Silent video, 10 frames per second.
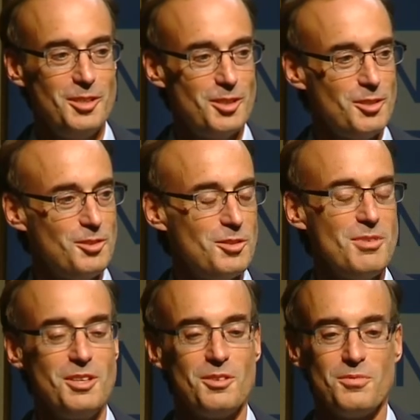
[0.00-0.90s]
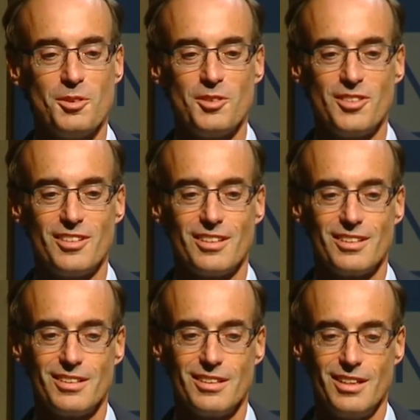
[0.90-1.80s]
you know, you submit your first
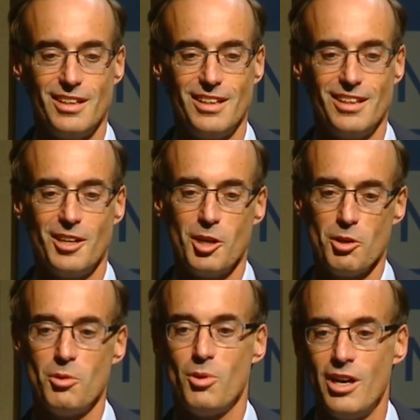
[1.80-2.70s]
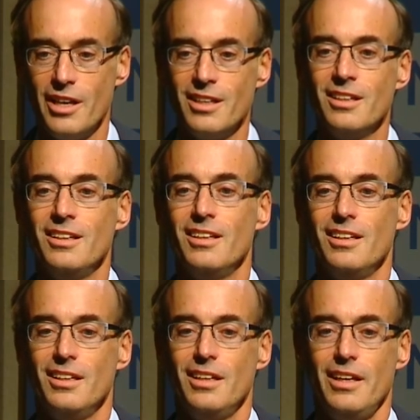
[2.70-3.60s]
uh, R01,
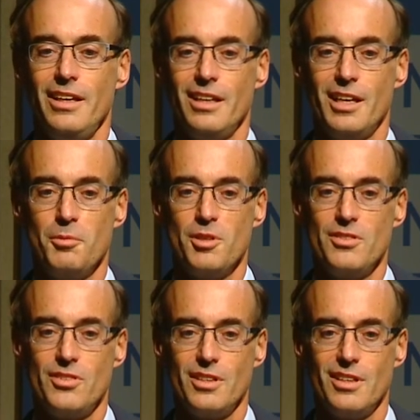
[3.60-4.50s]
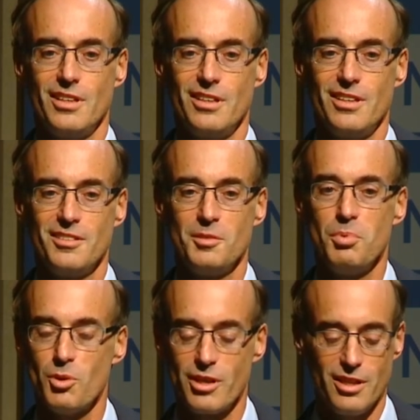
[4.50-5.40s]
and I was uh,
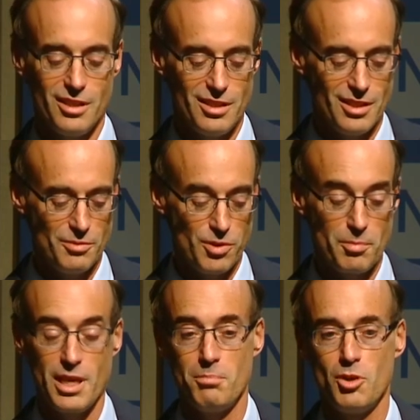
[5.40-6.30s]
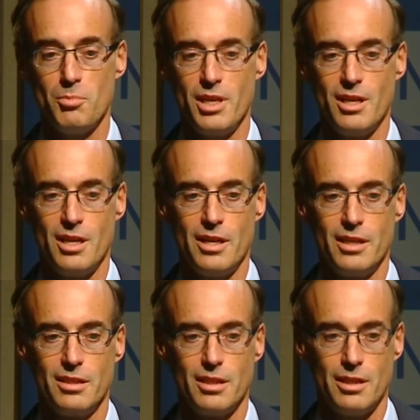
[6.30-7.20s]
supported uh, from that moment
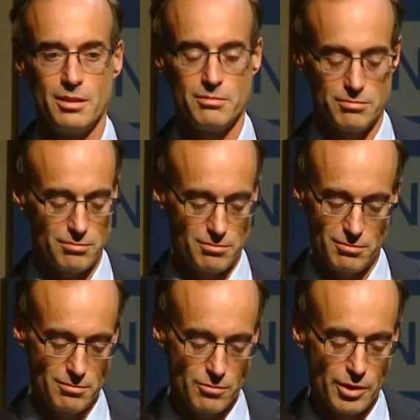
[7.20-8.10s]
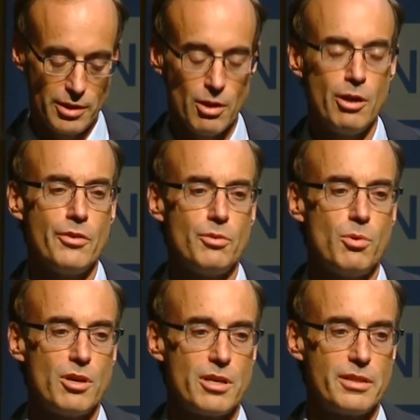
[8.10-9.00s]
on on really all the
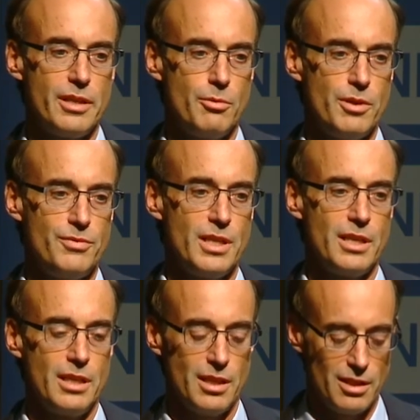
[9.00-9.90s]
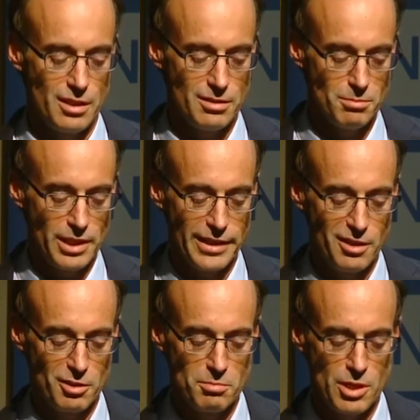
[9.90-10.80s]
work that we've done on
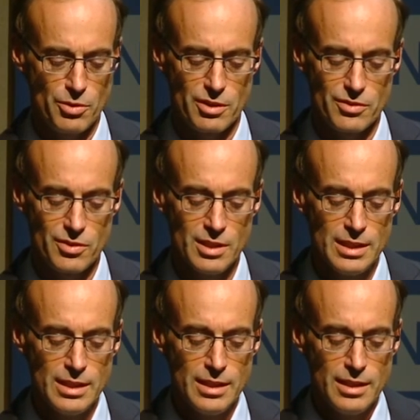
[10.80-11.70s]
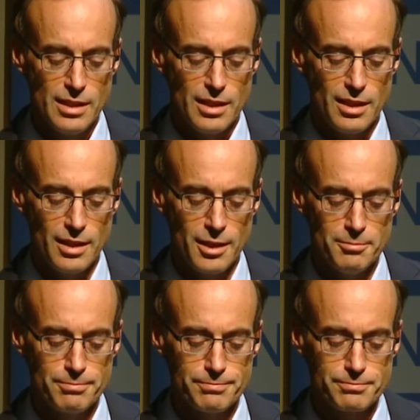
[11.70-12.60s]
molecular motors.
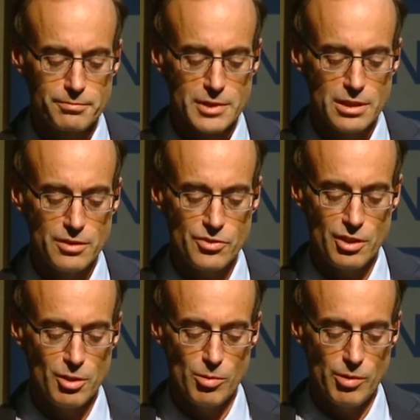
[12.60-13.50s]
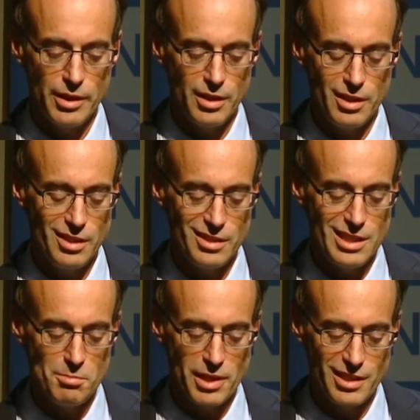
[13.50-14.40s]
Um, so I-
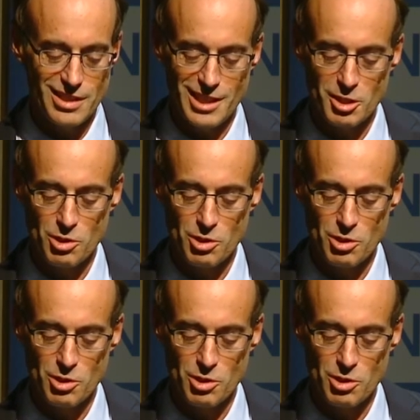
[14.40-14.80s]
indeed, my entire